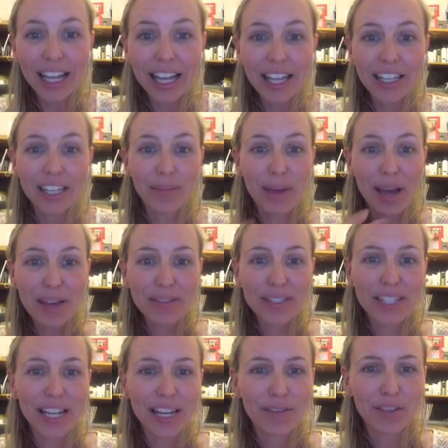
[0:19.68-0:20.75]
you may have
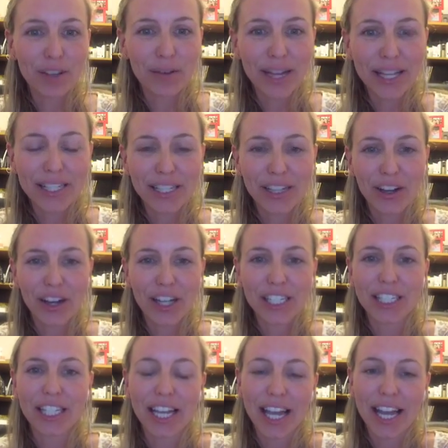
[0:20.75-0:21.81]
seen a few weeks ago I
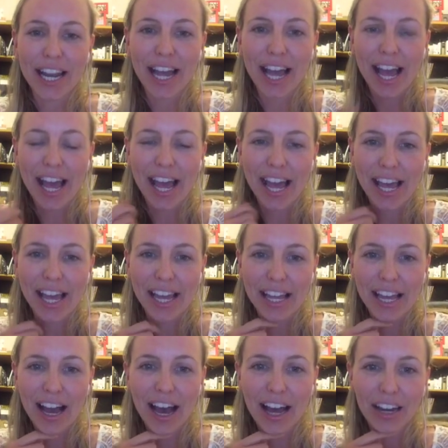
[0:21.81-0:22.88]
shared
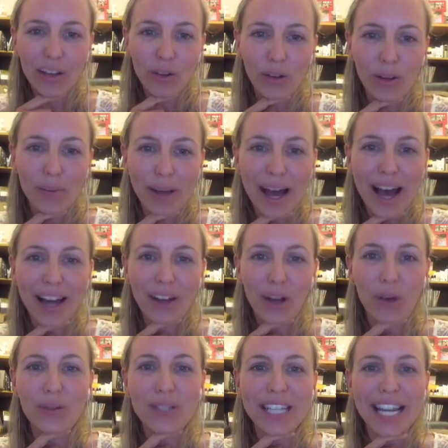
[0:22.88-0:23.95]
an article about
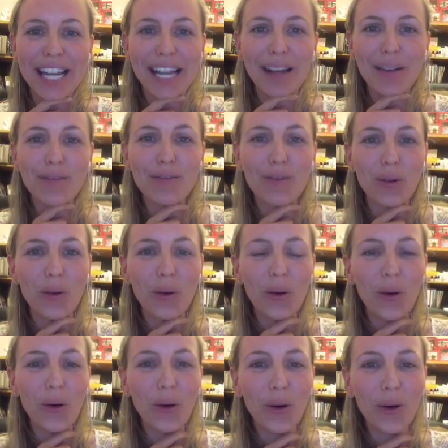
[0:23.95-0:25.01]
goal setting
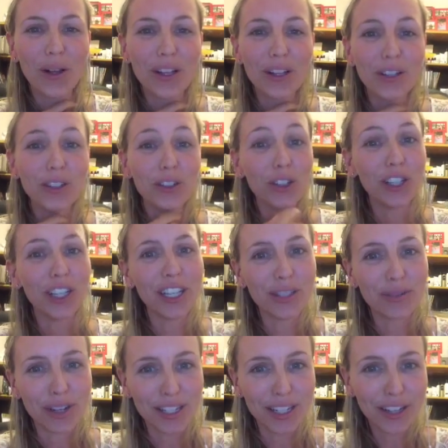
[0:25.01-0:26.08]
for New
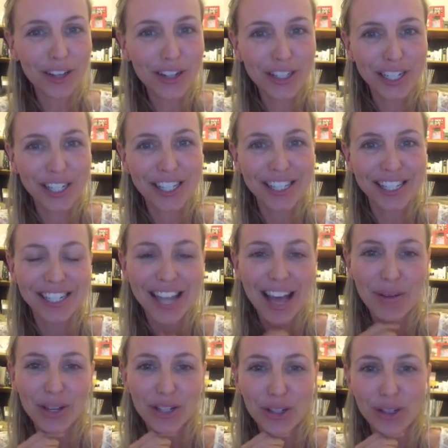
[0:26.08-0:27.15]
Year's resolutions, and
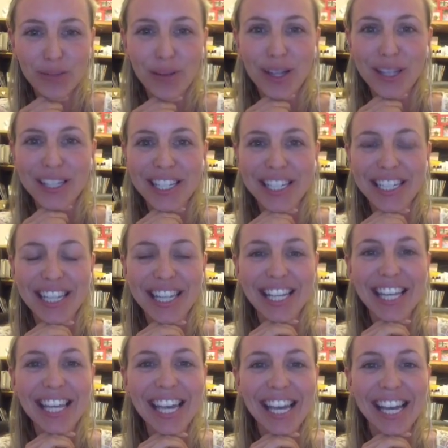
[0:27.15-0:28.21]
now we're 2 months into the
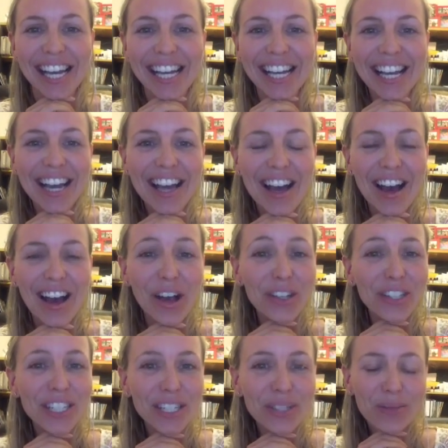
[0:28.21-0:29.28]
year. I
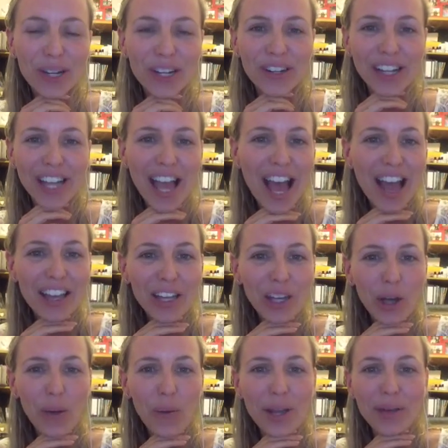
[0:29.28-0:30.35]
was just wondering how you're
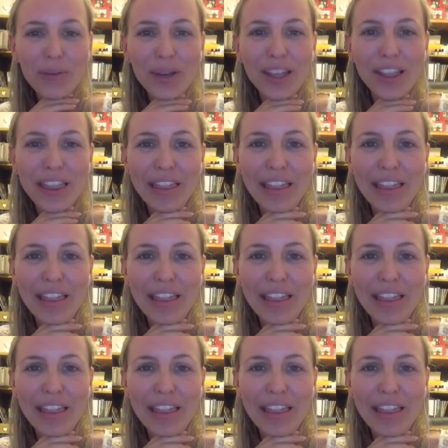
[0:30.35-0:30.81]
going with